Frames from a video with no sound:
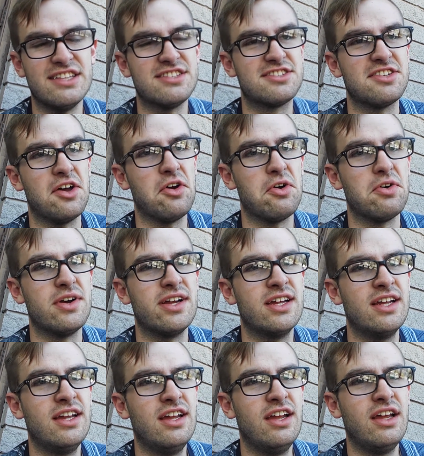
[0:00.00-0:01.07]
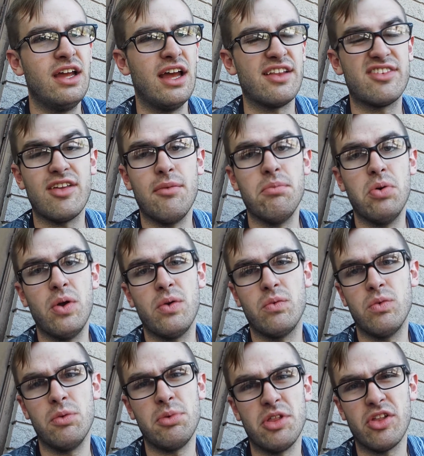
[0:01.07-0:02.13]
so at some point
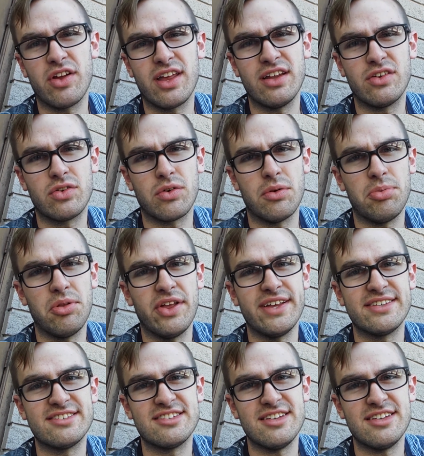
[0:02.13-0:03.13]
we'll be looking to replace